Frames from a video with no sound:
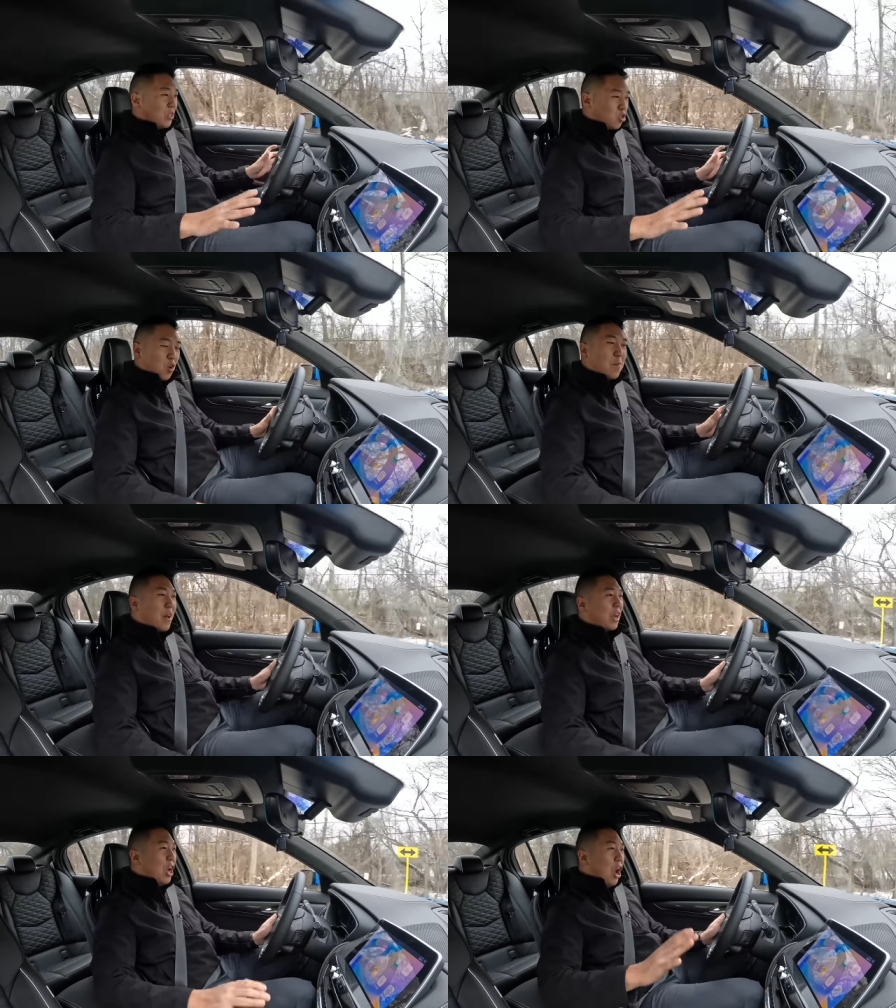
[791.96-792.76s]
This
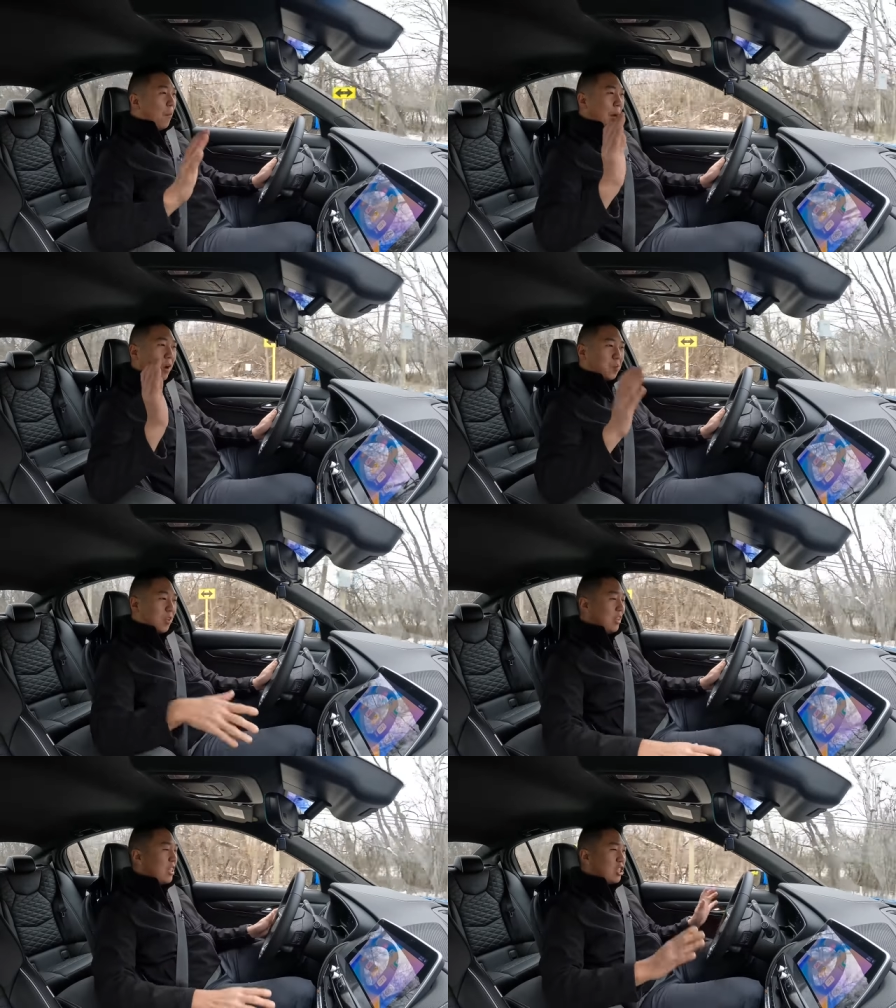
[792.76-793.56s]
Tremec paired
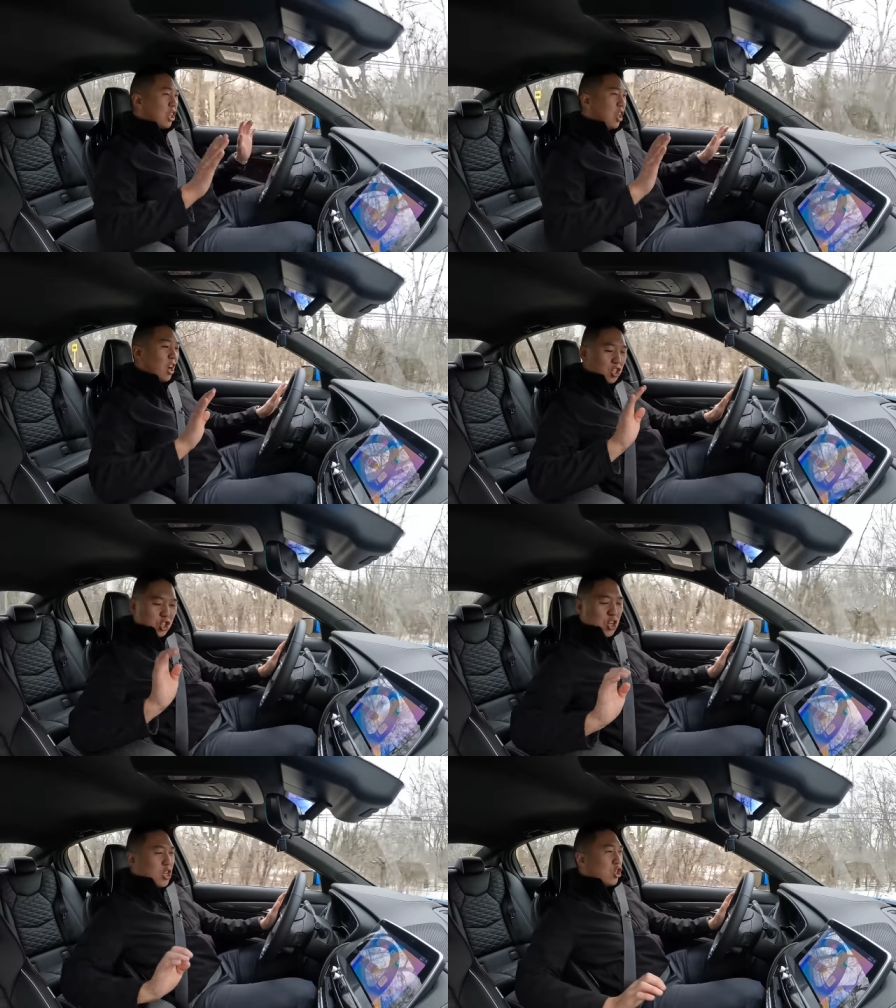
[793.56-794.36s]
with this
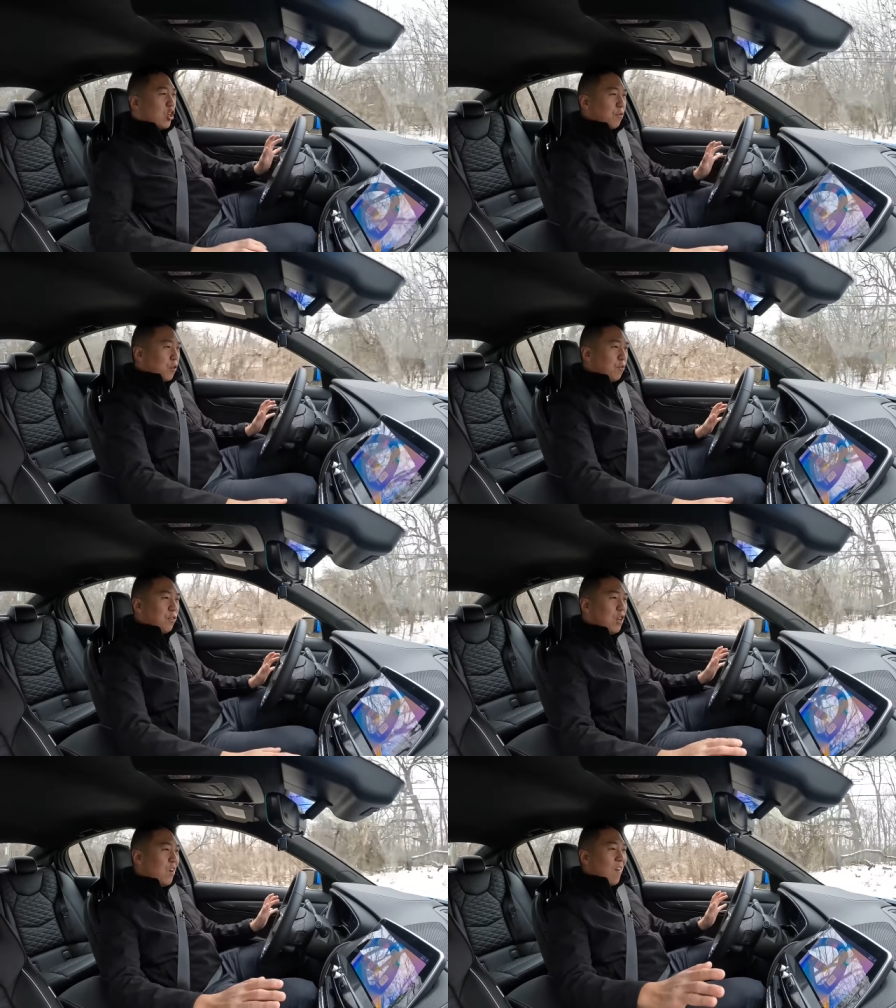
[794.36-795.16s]
clutch, shifter
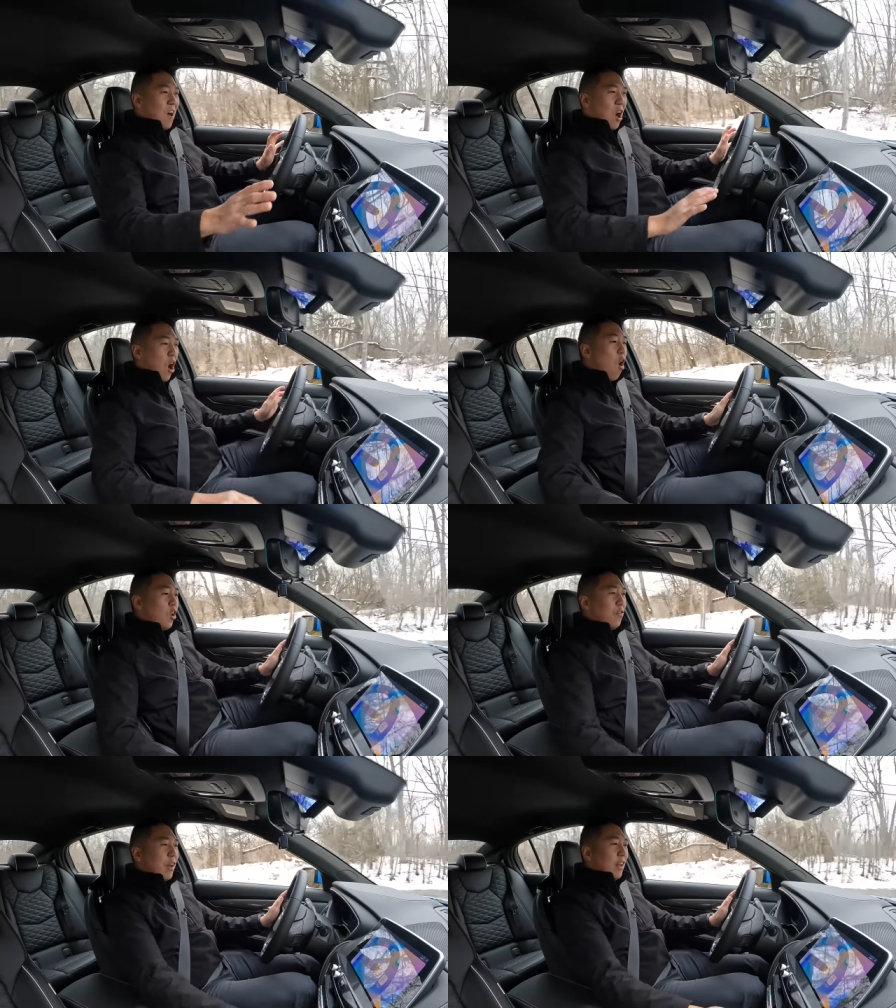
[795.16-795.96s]
feel,
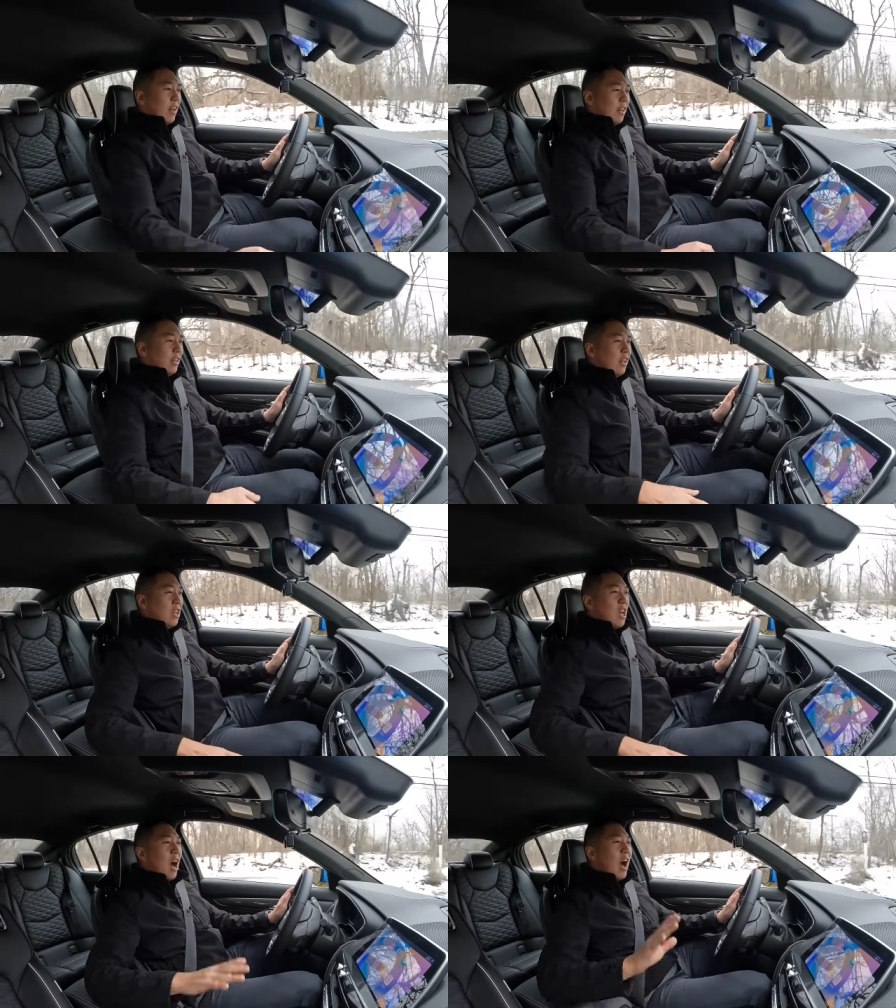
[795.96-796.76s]
all of it.
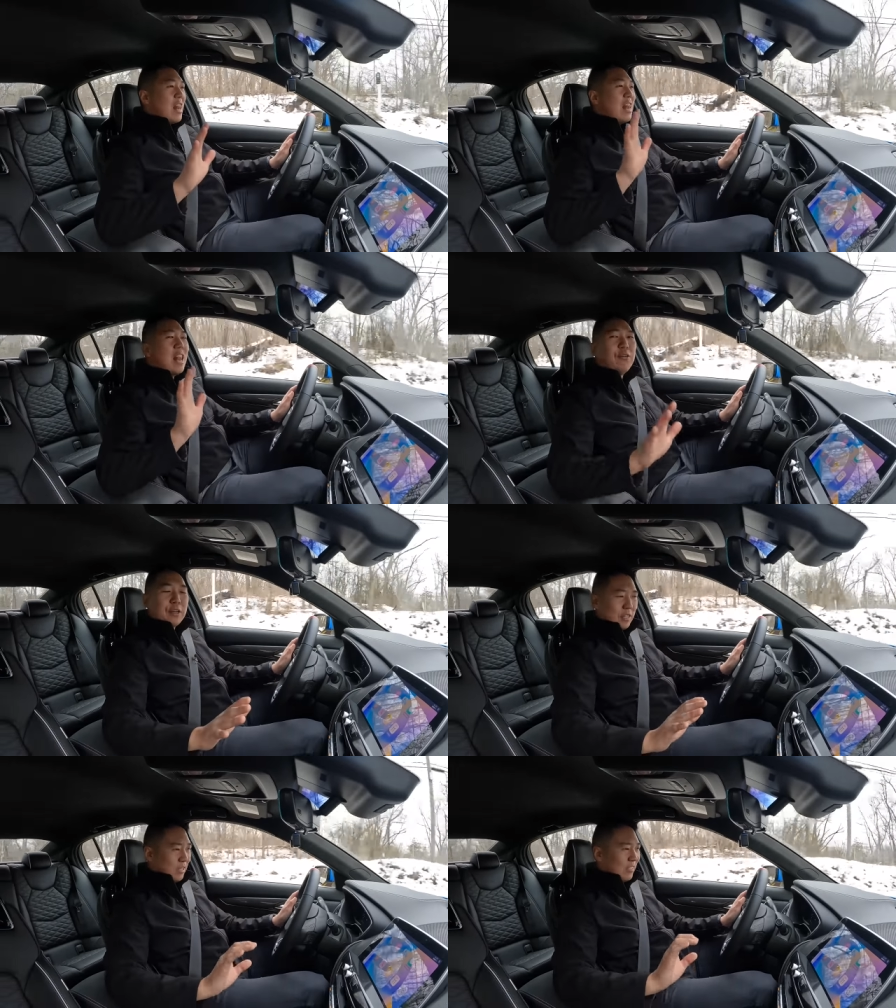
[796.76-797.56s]
I love
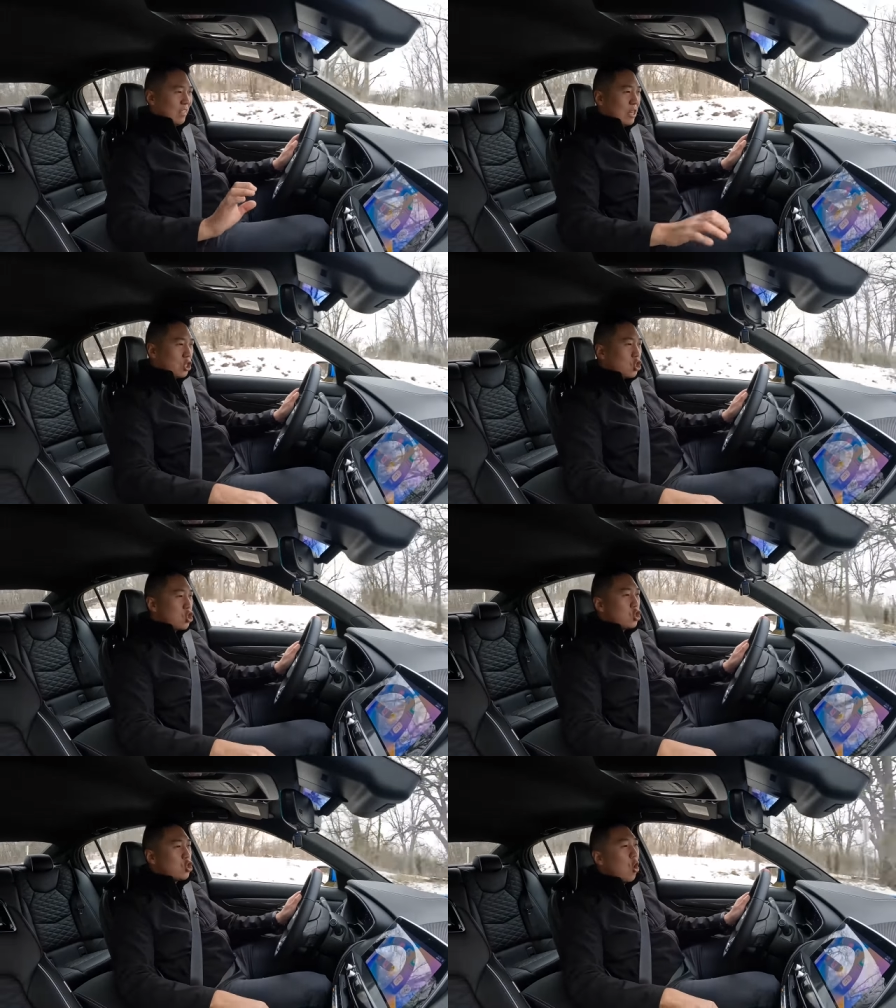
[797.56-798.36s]
it. It's
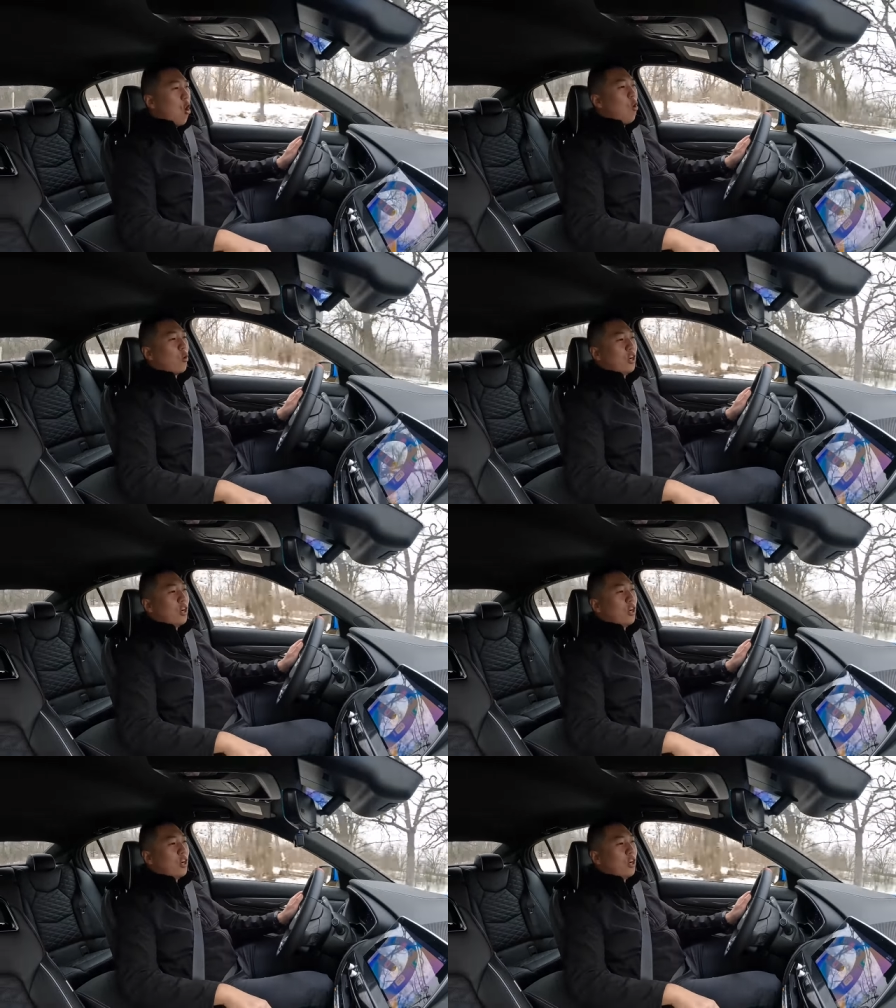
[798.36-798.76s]
so